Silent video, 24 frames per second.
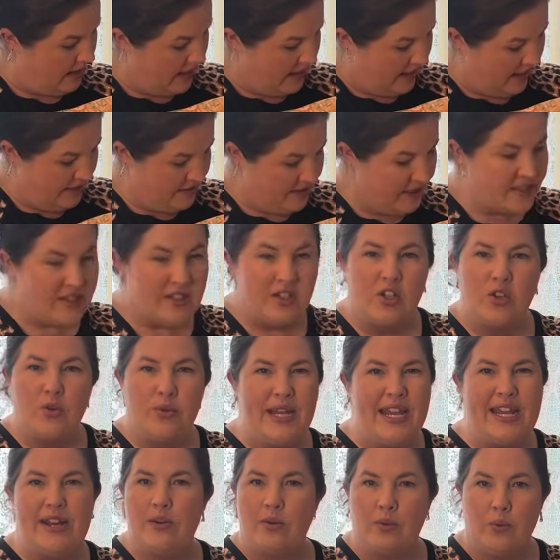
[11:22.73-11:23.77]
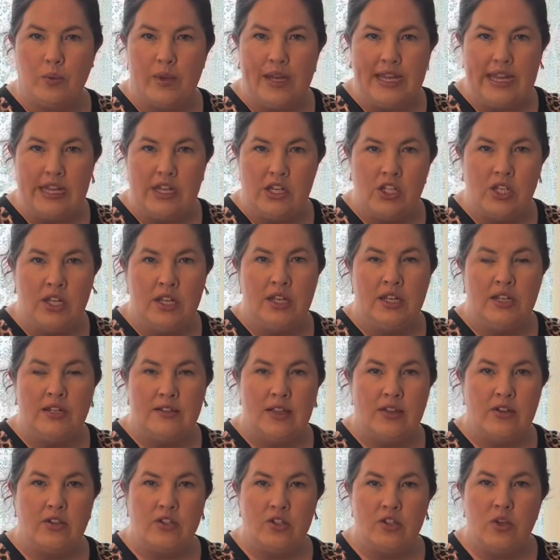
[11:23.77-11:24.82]
it doesn't create a ridge. So
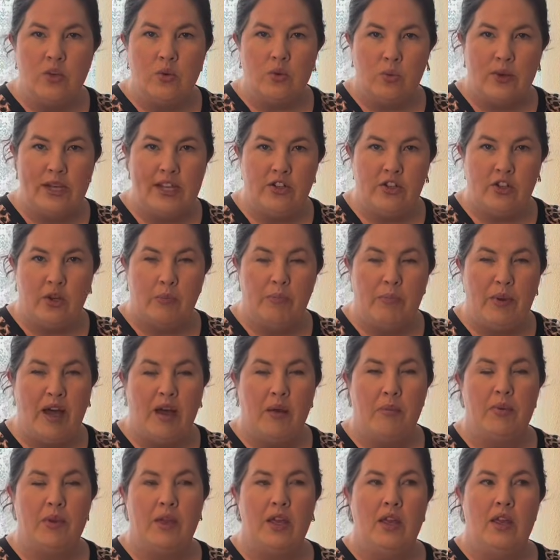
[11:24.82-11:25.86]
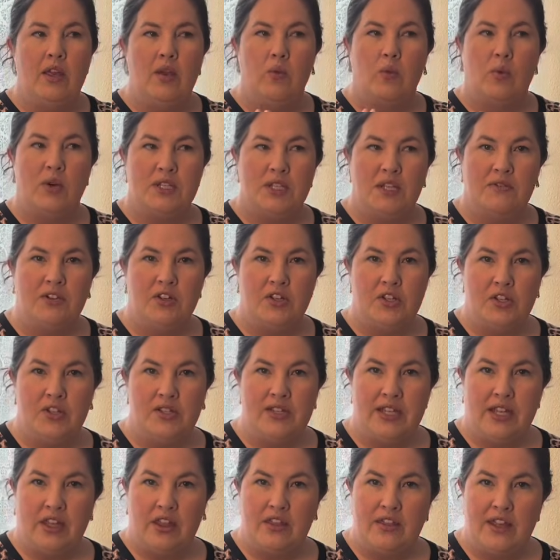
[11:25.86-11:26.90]
there's no ridge or bump. Whereas if you're
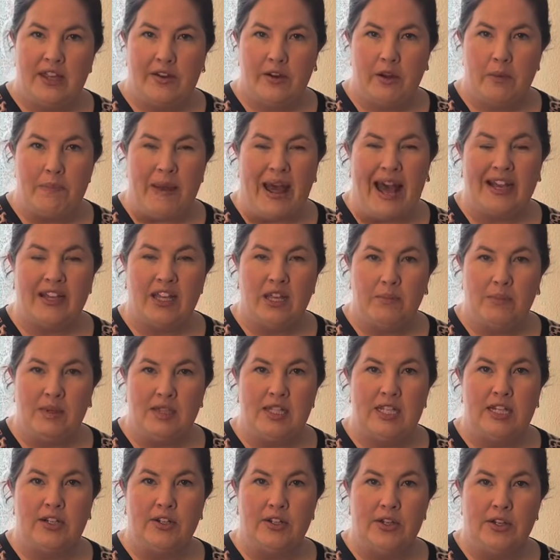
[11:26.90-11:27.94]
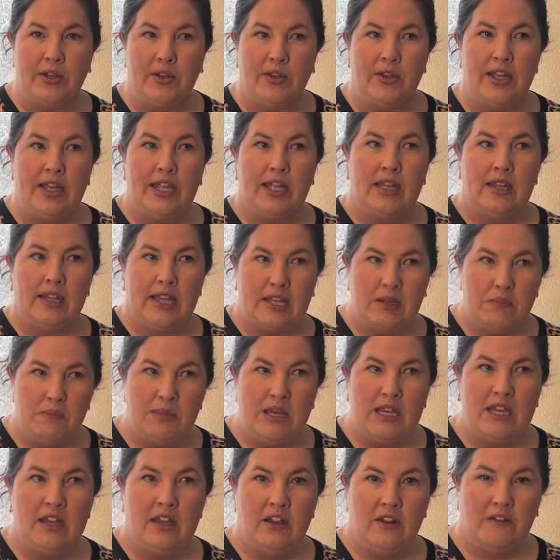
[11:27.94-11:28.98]
using a thicker backing material like
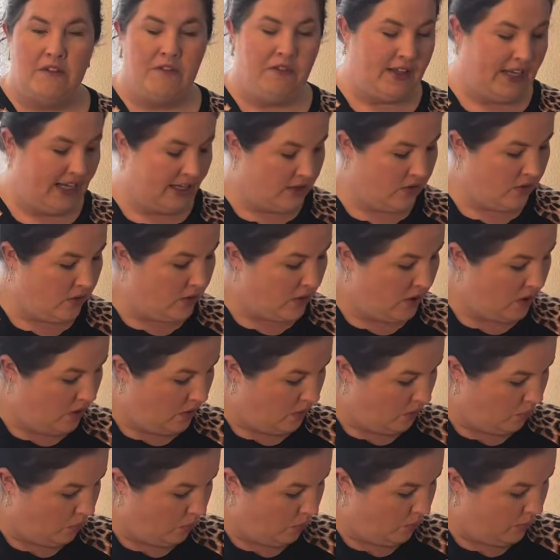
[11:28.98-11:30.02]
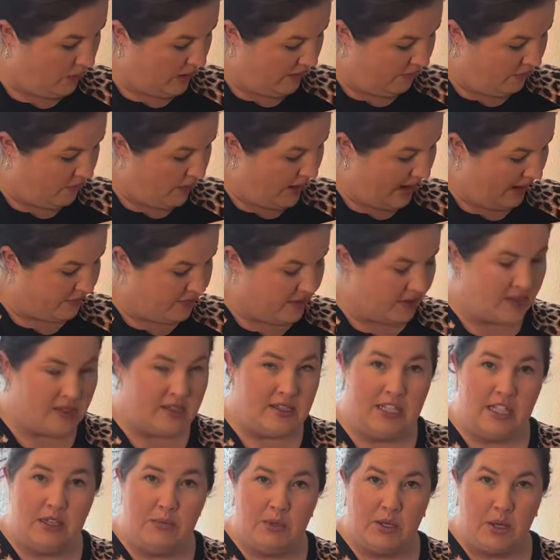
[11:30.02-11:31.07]
minky or flannel, if you have to
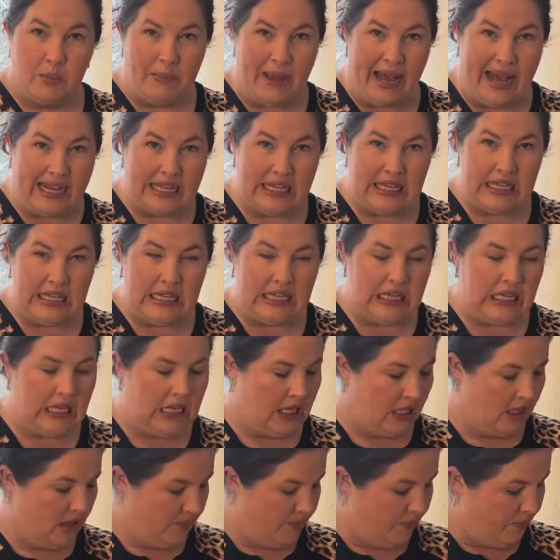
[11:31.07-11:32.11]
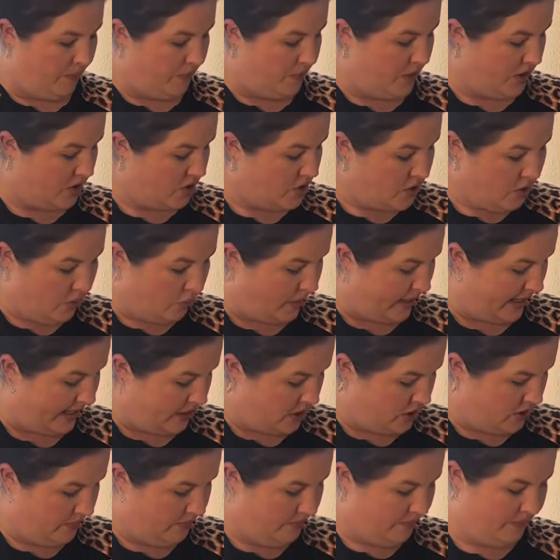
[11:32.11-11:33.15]
seam your backing, there's no
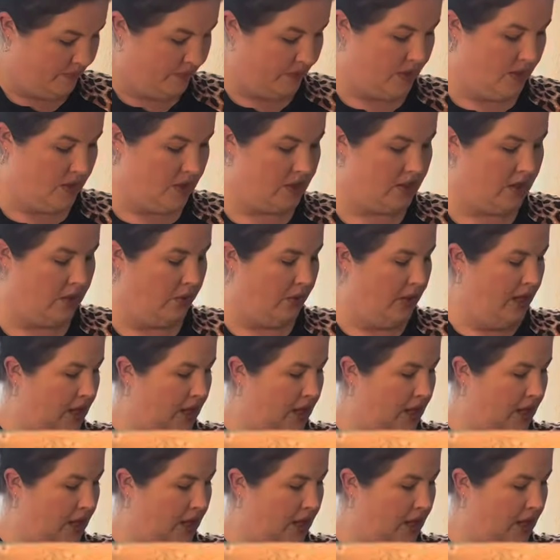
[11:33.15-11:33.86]
ridge. So